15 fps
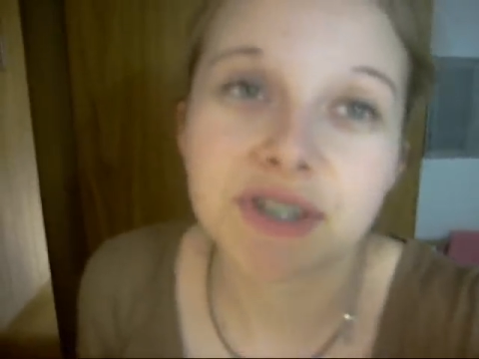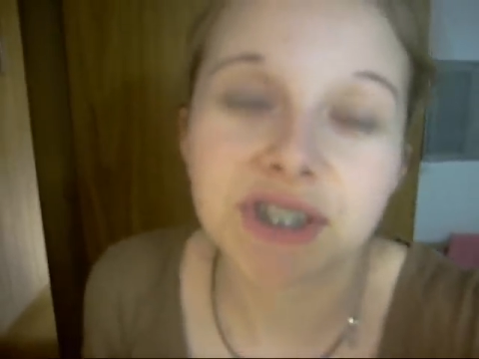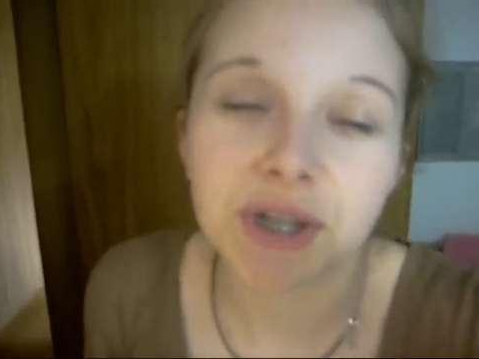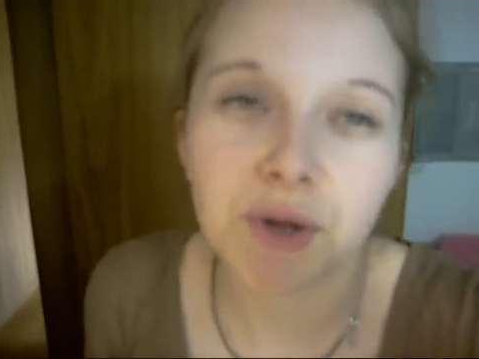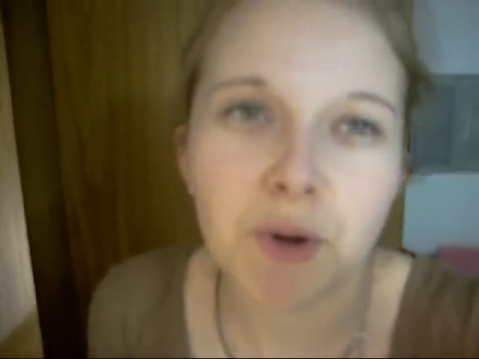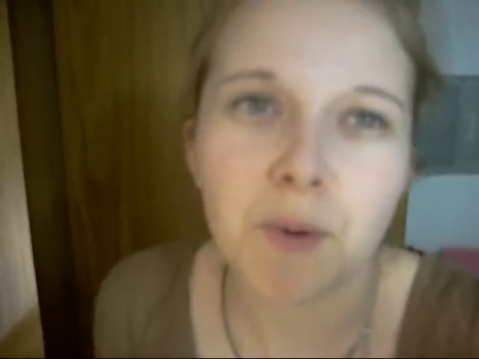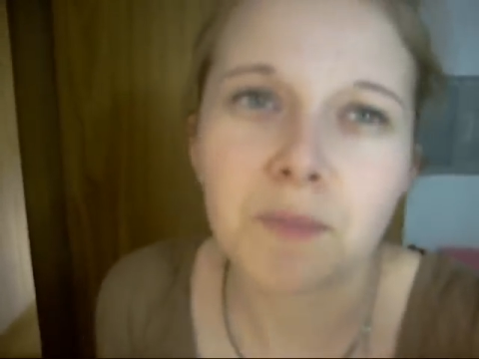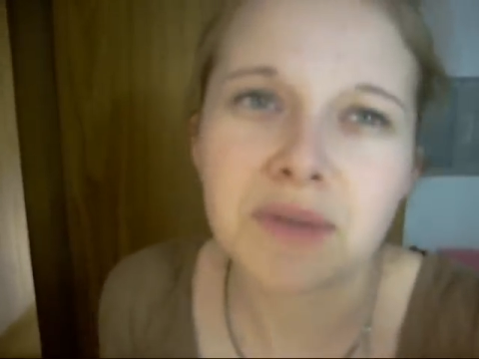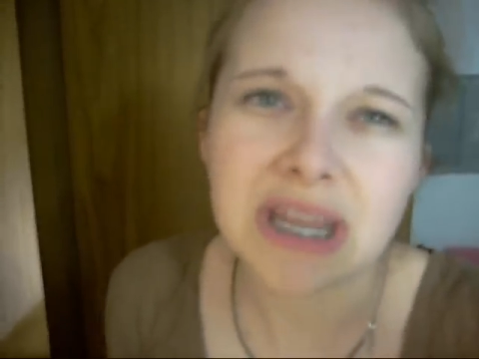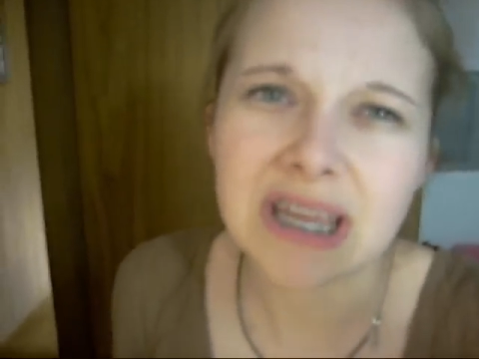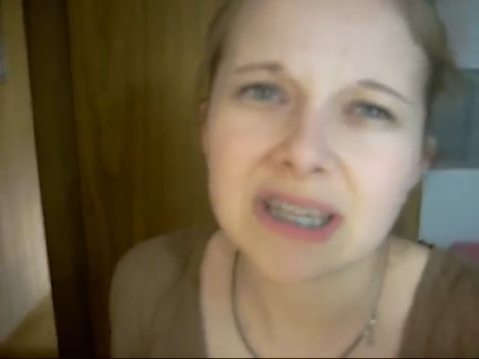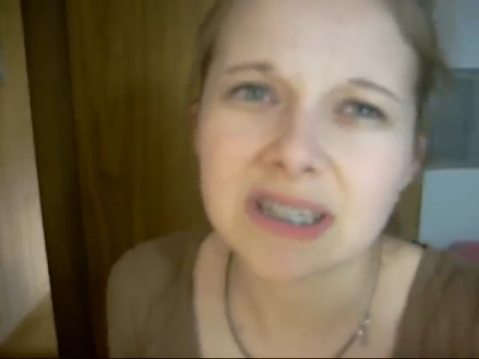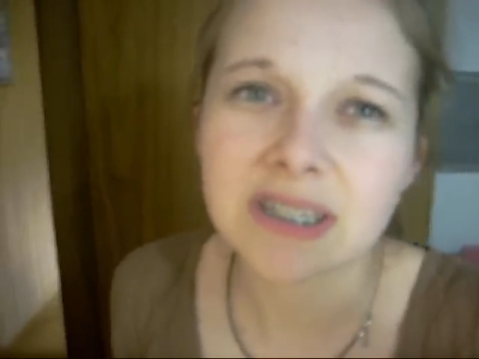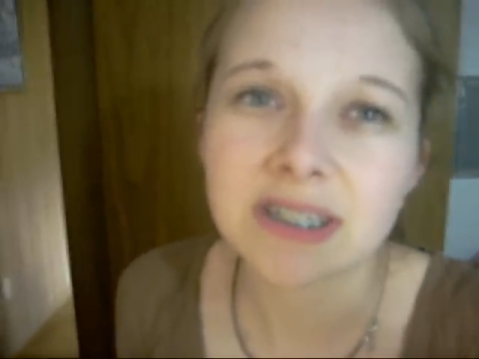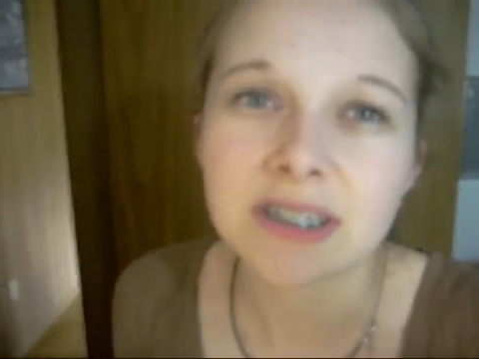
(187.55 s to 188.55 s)
So
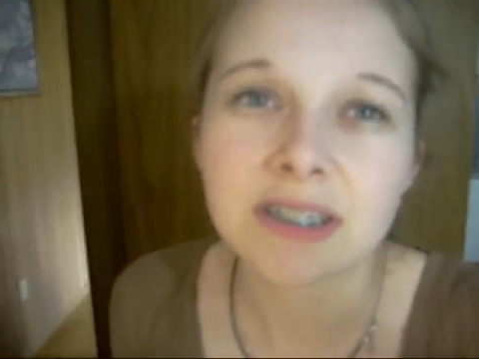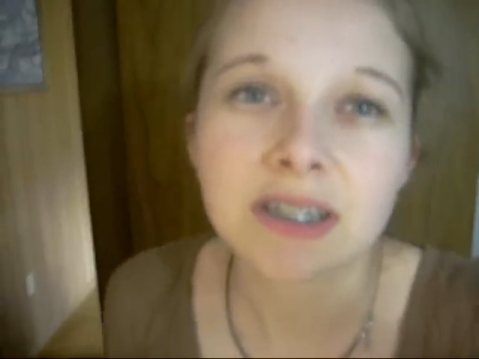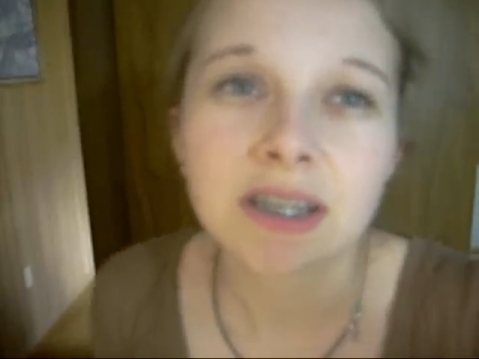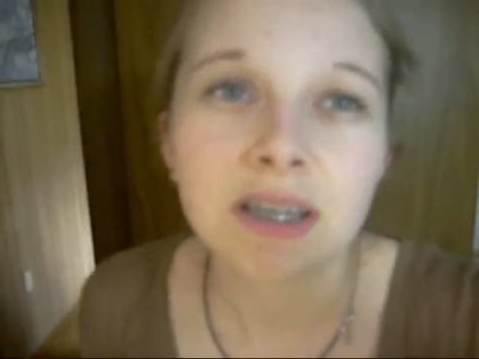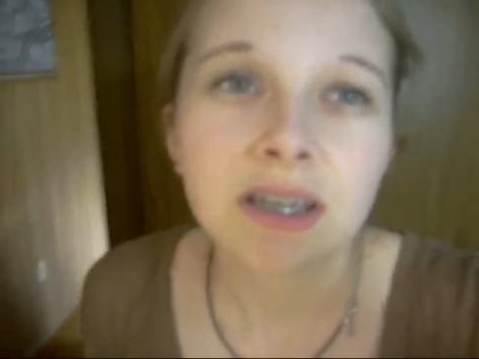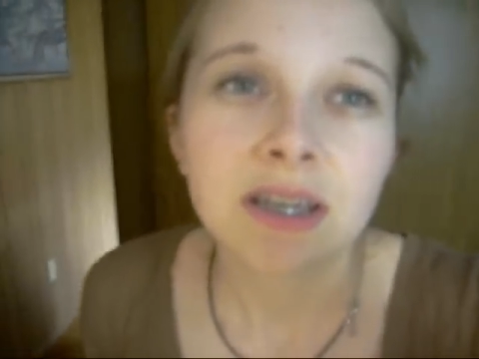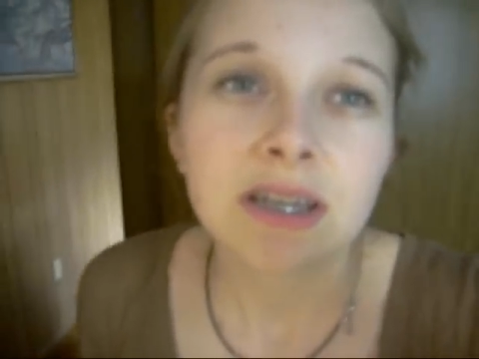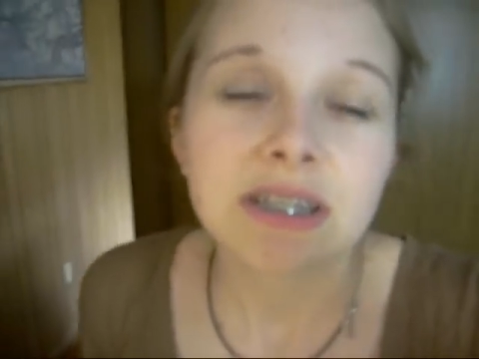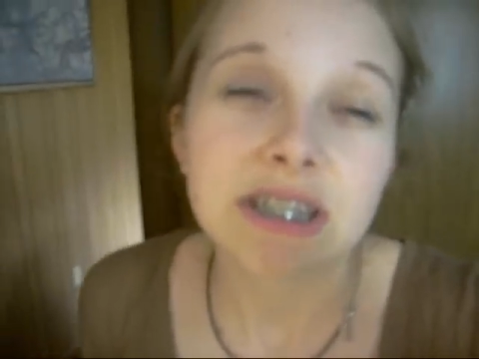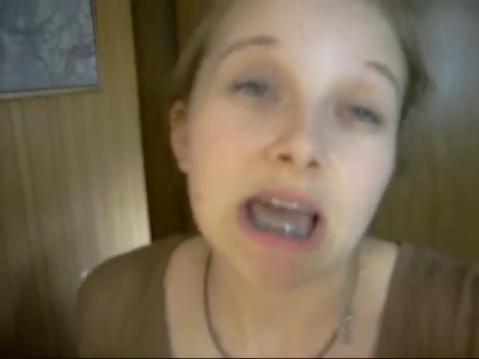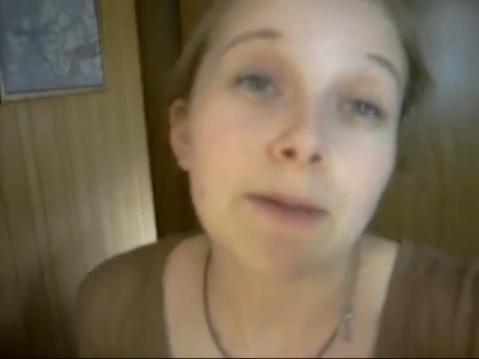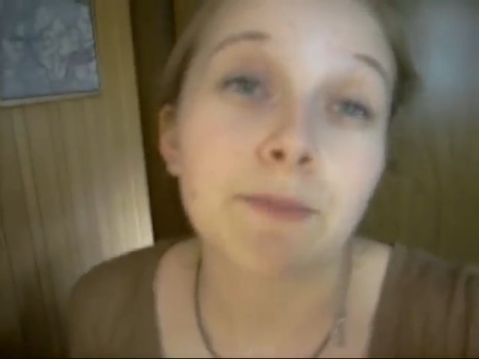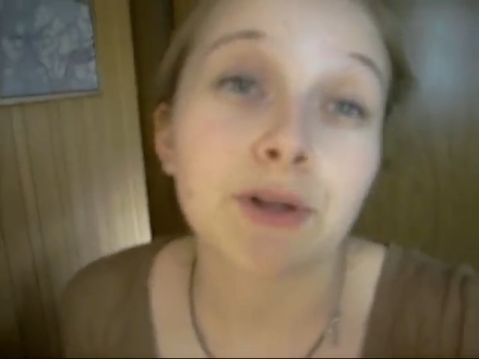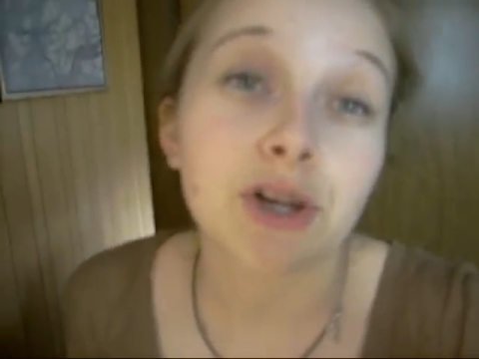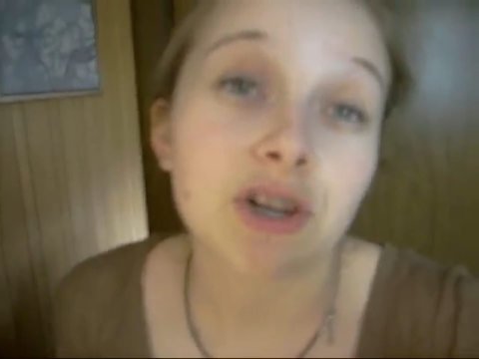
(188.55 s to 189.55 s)
next
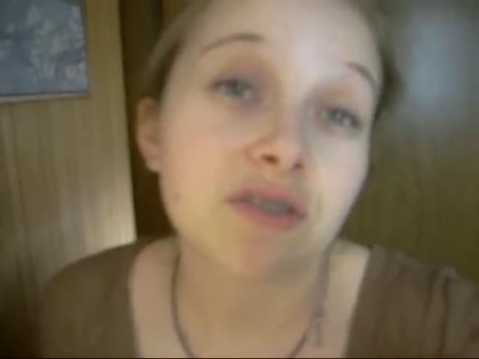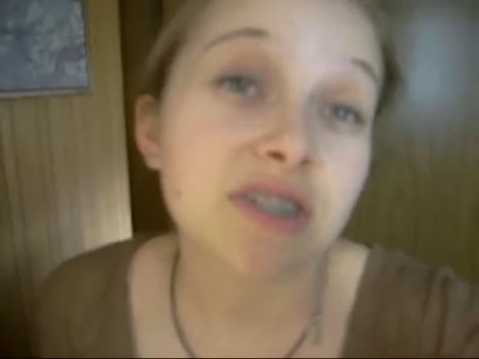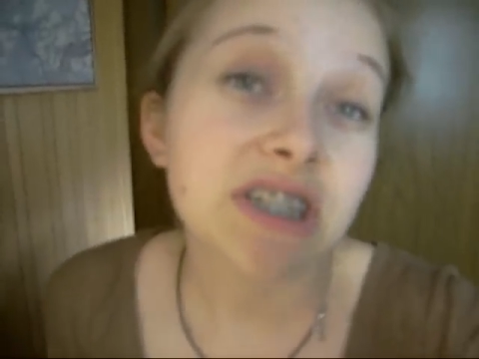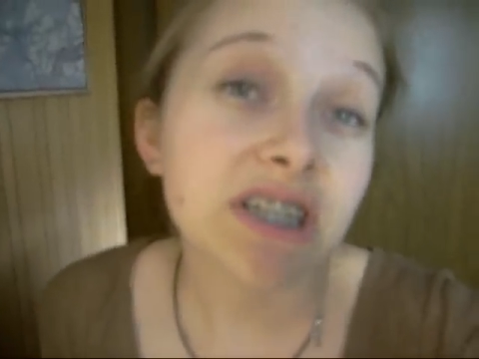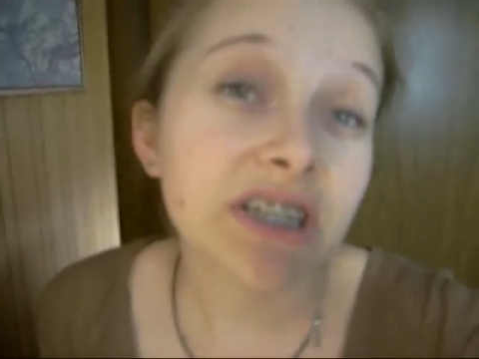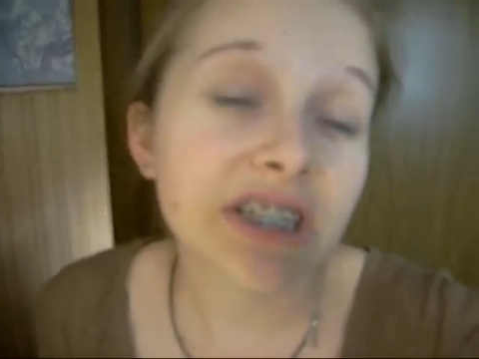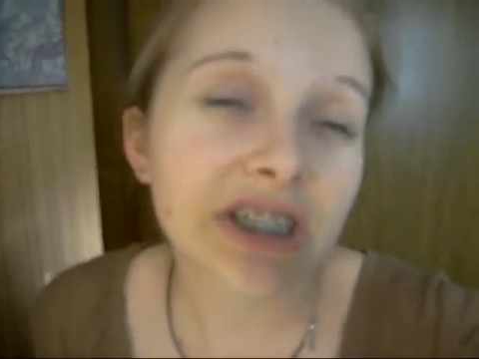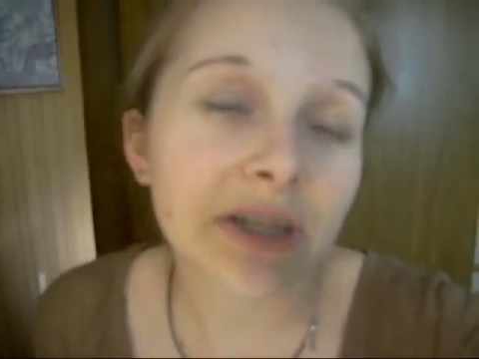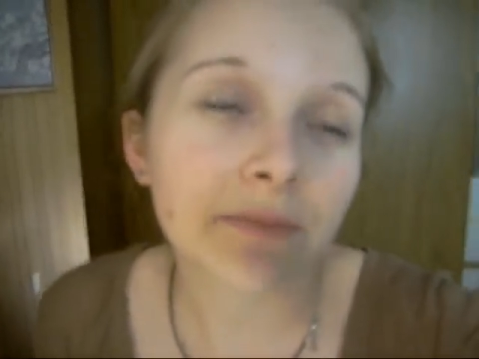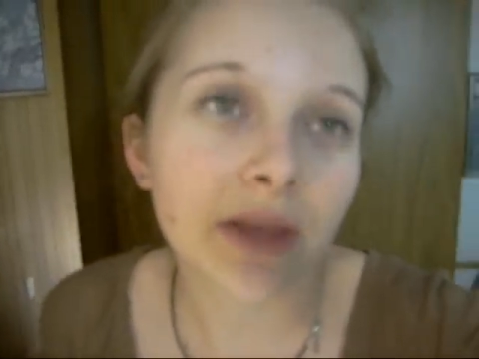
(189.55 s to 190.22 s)
time I go to the dentist,